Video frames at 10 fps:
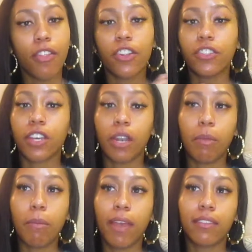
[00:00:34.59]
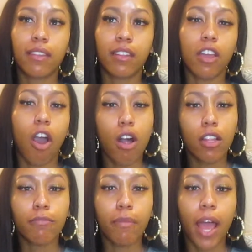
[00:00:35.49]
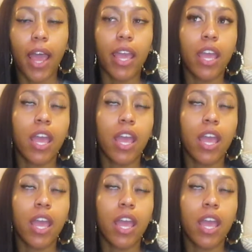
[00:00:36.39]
and it's going to be basically all of my